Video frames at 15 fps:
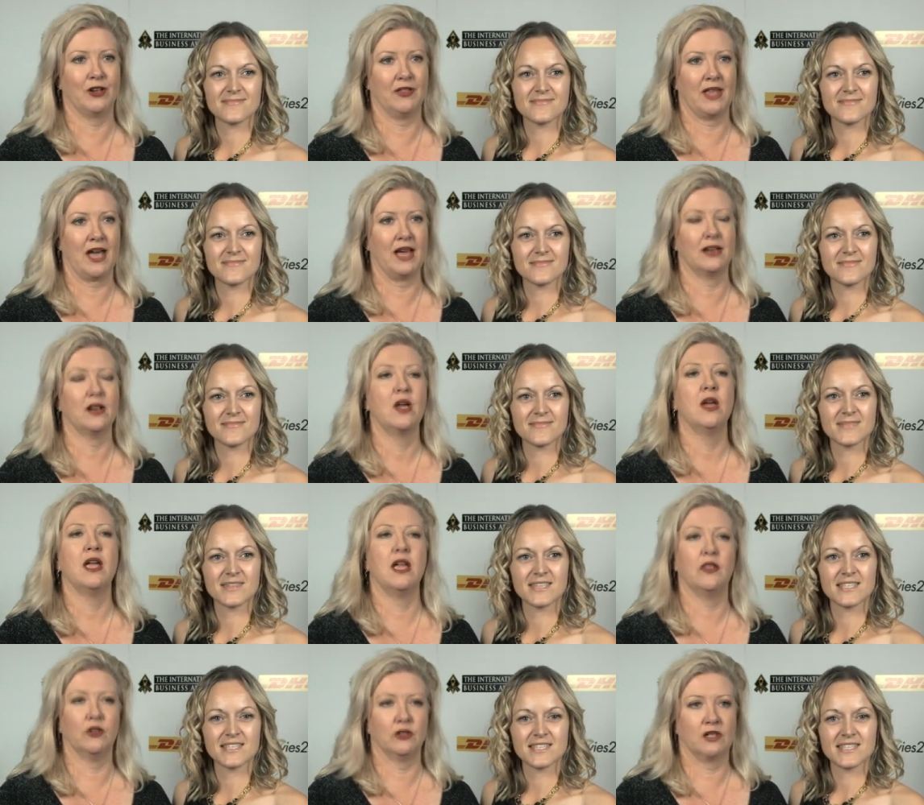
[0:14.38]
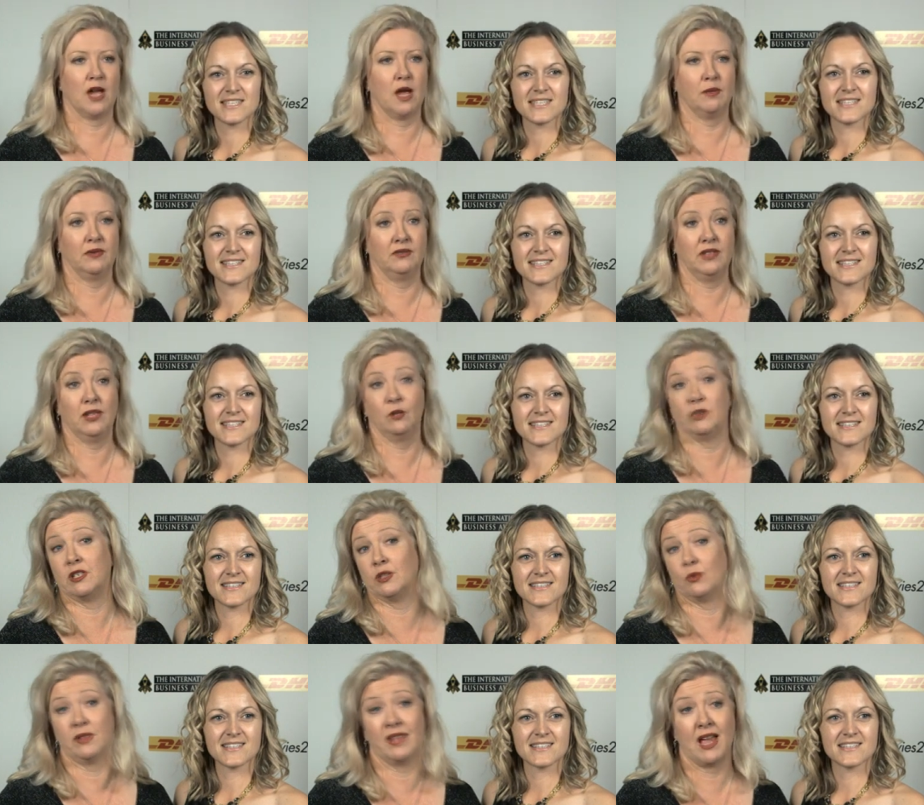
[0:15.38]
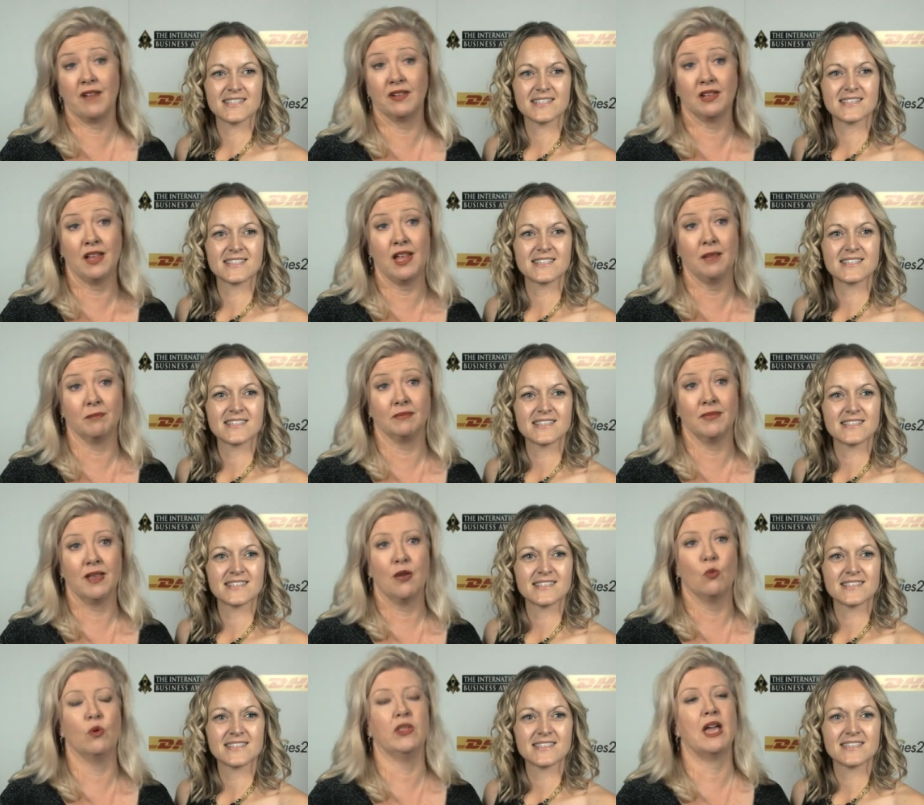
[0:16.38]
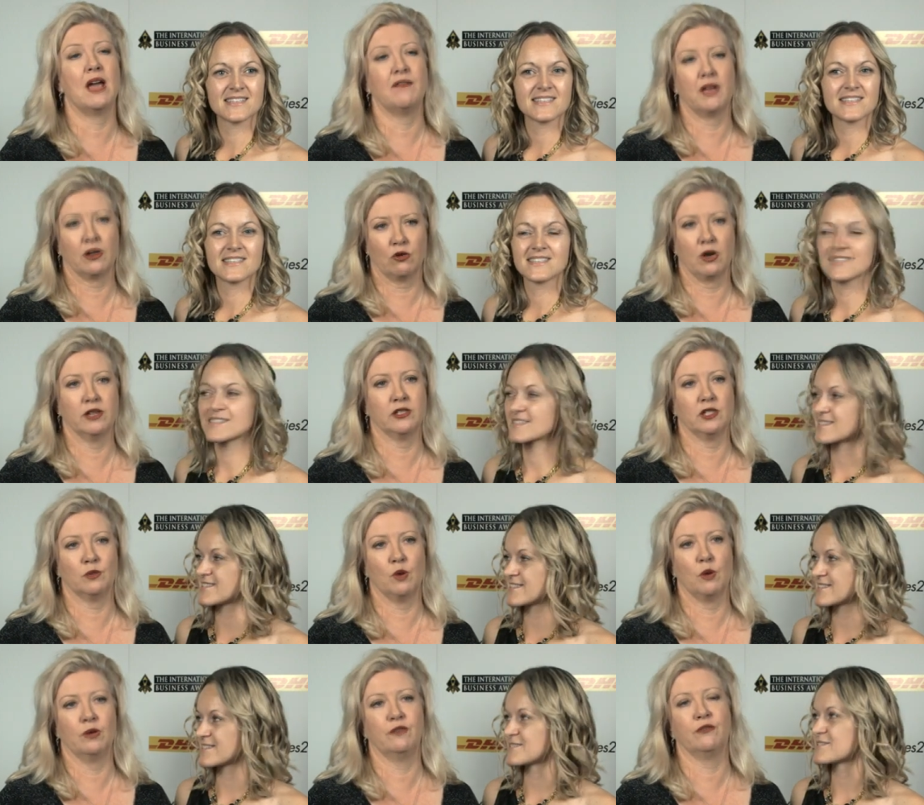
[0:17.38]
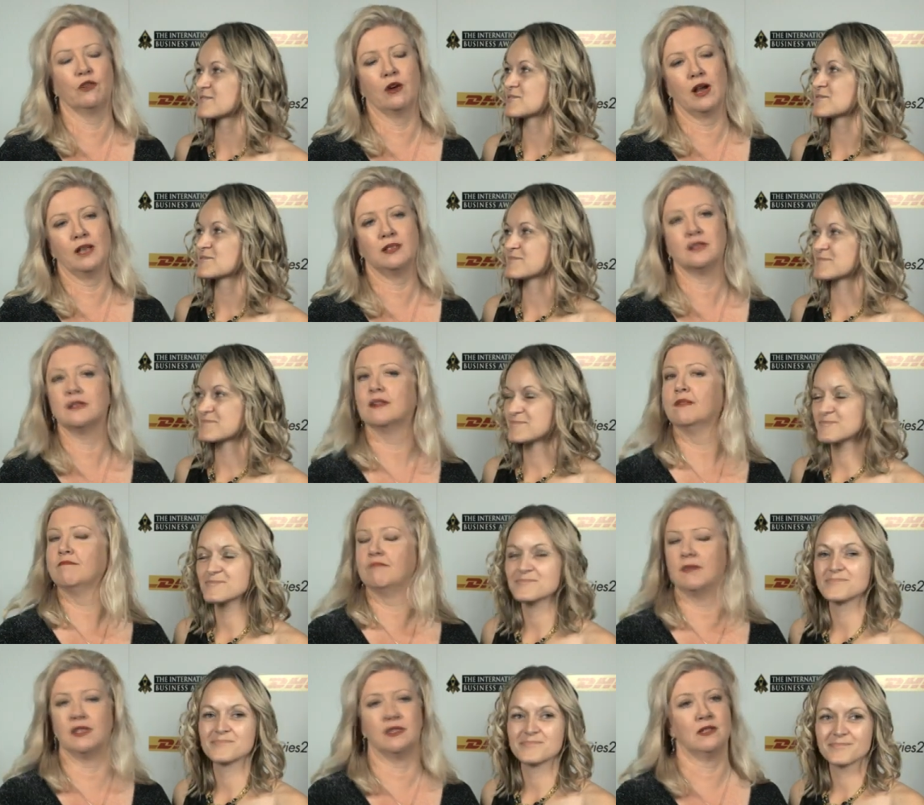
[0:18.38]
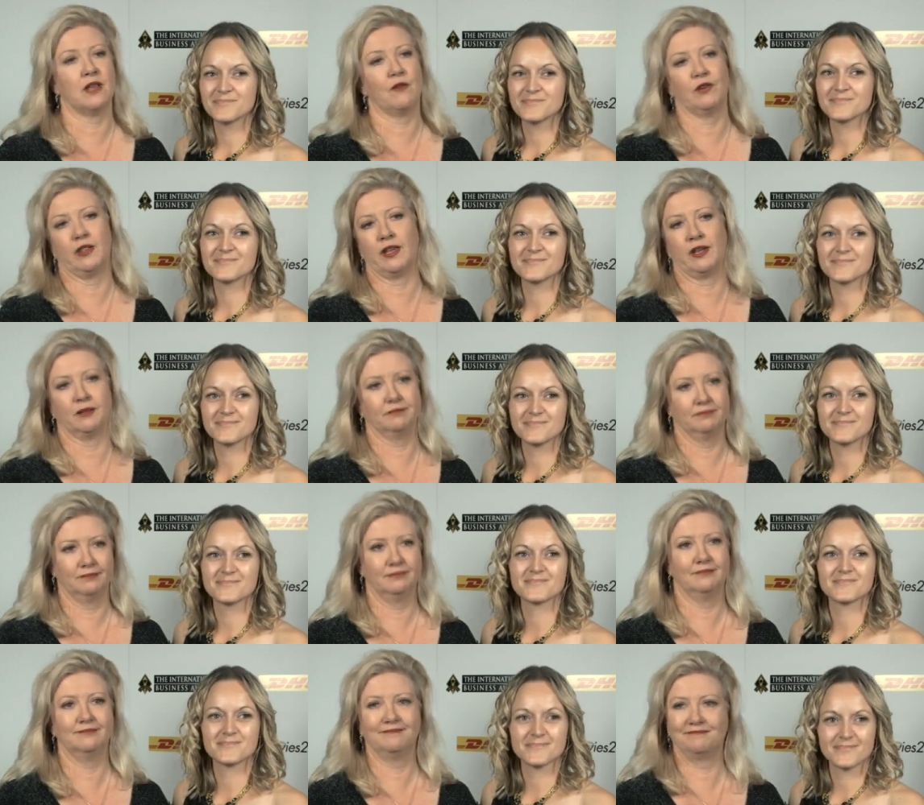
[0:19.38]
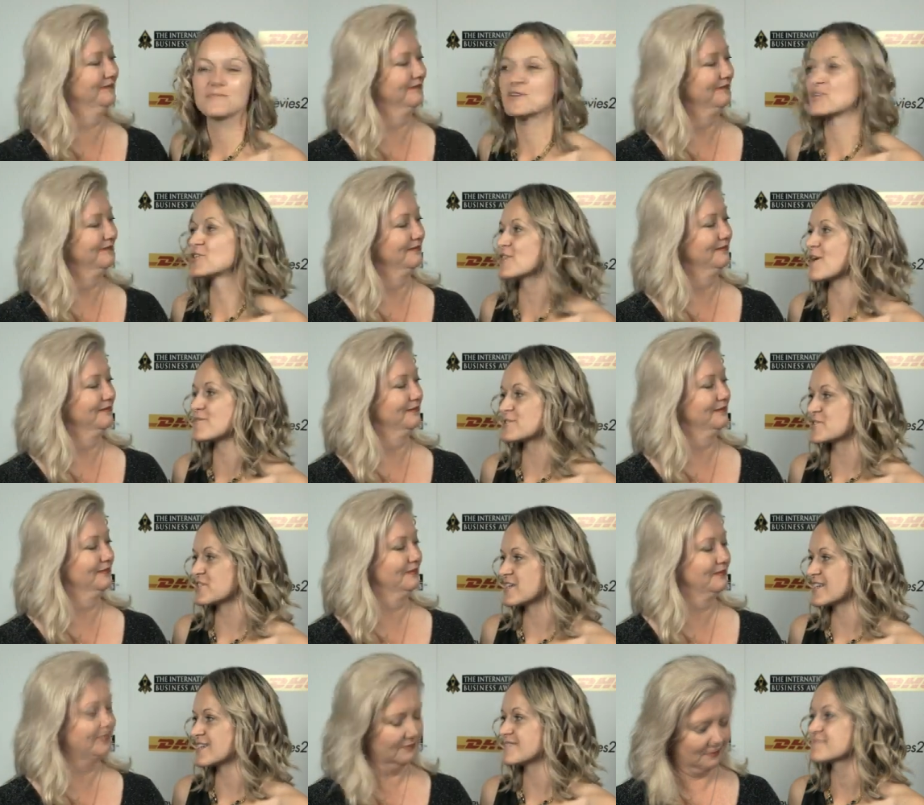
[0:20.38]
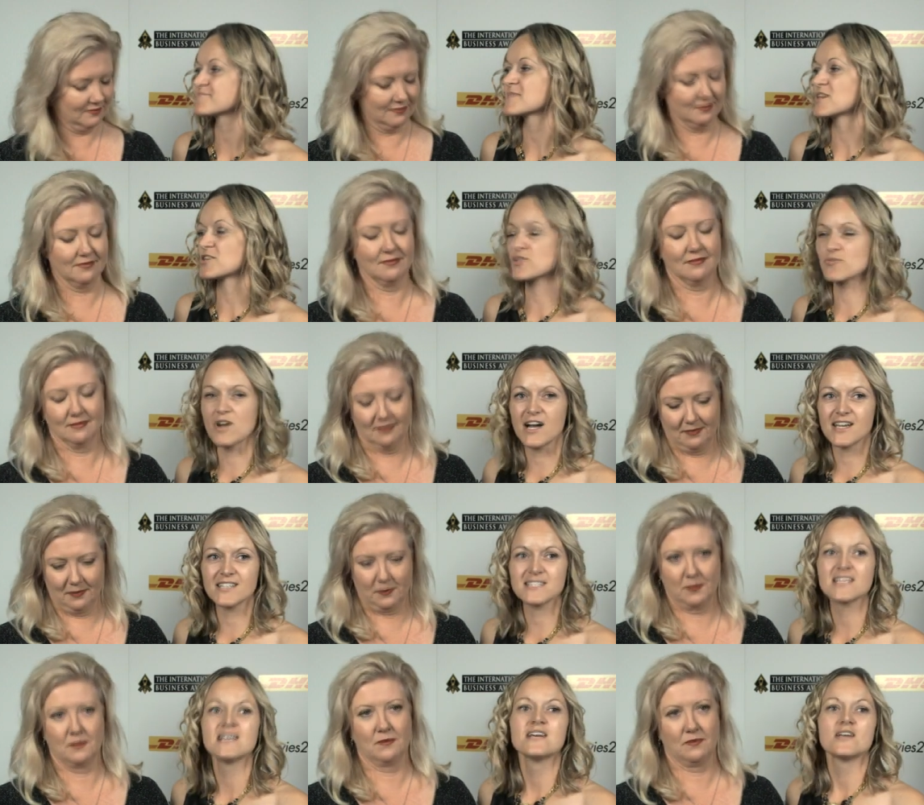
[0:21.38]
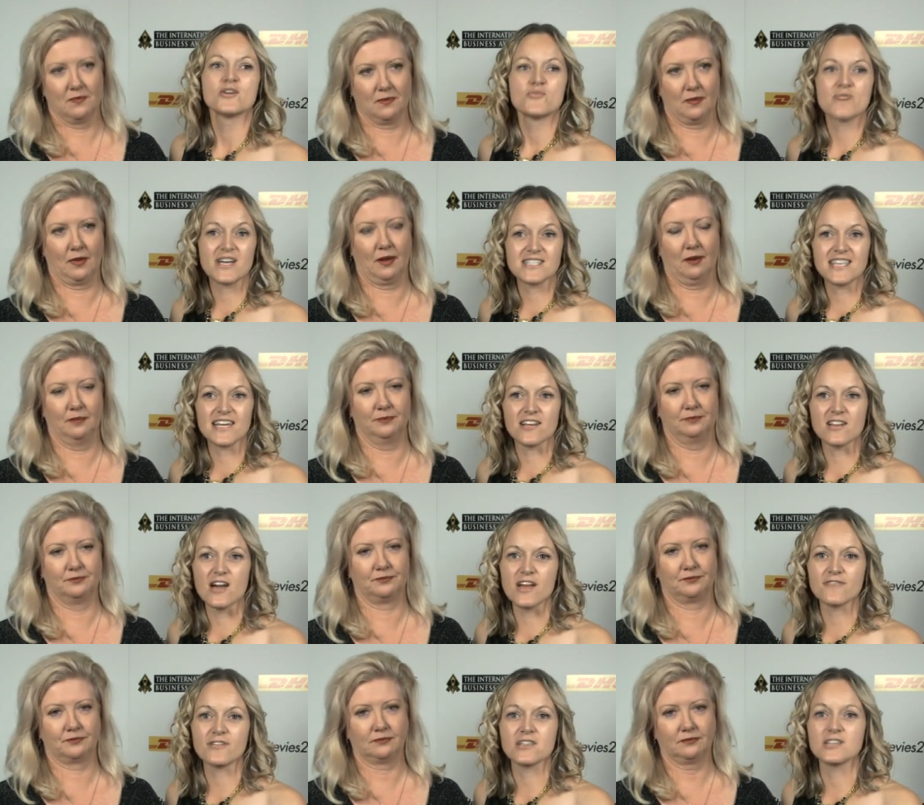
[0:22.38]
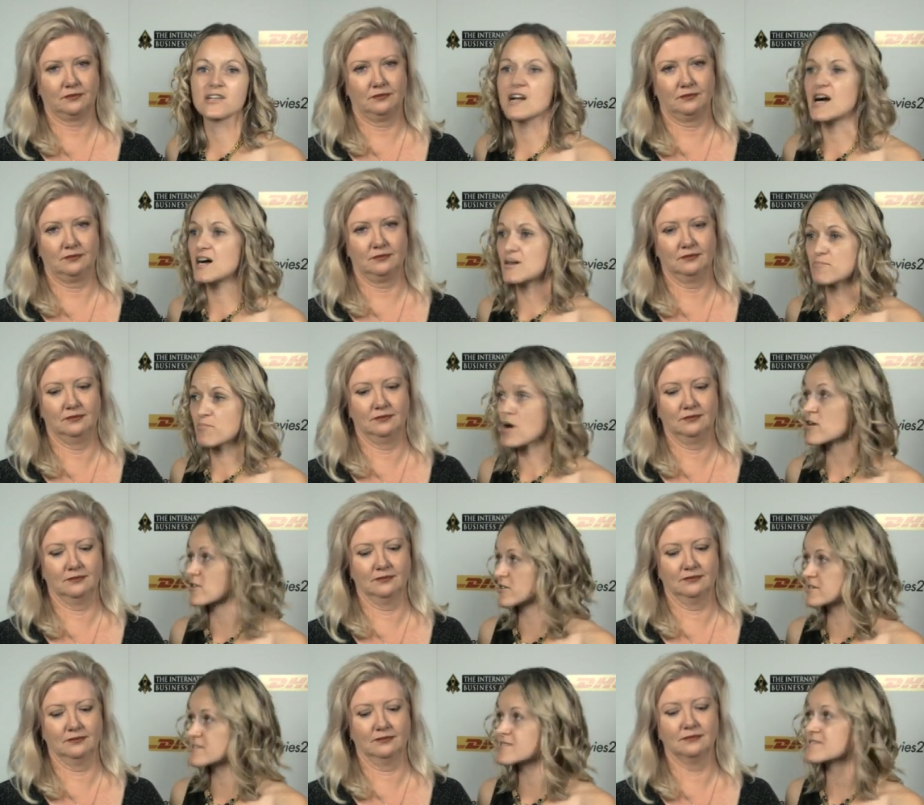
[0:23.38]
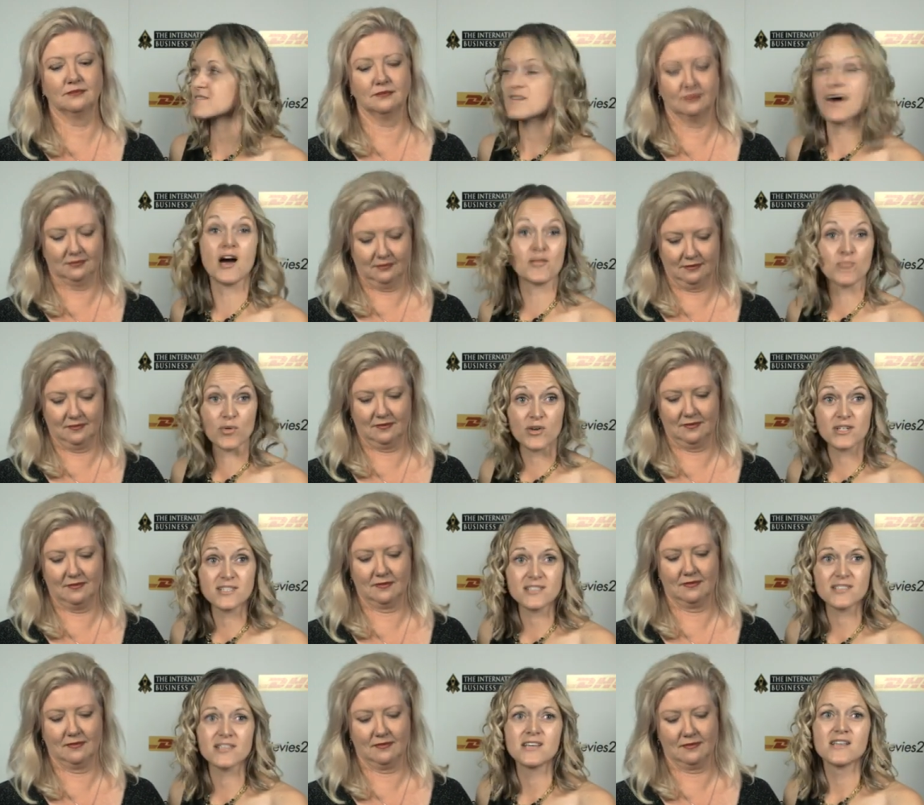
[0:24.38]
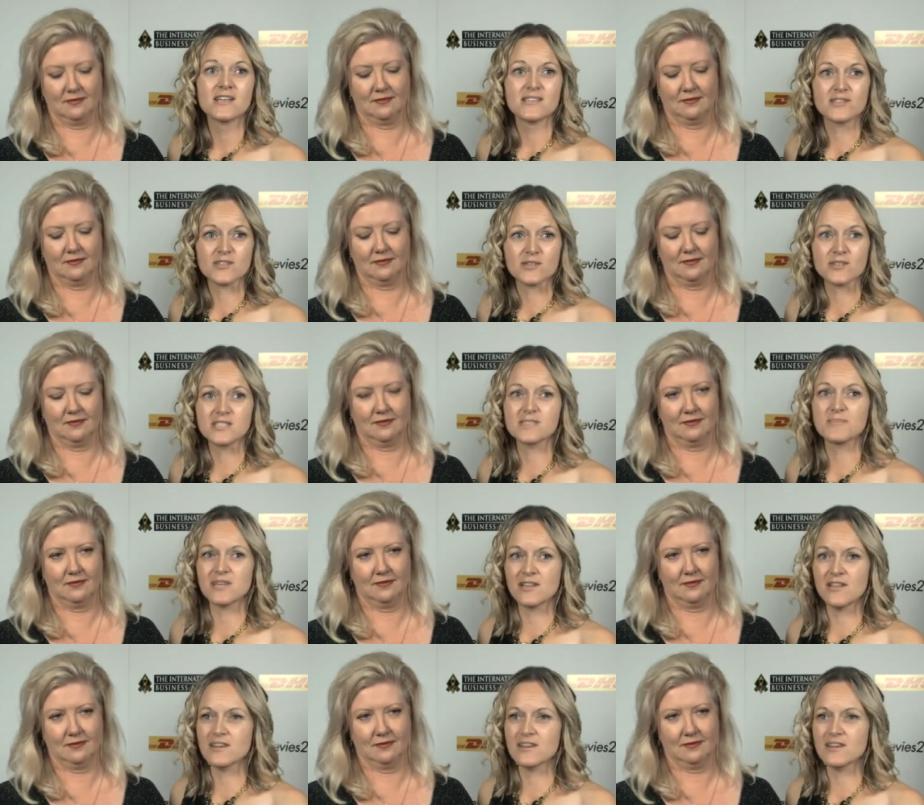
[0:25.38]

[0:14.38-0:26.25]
Speaker 1: on that in their time of need, which is when they have a claim. When they have that crisis moment for us, this is everything.
Speaker 2: It's been a good opportunity, a good ride. We had to get a lot of our uh, partners on board so it's been a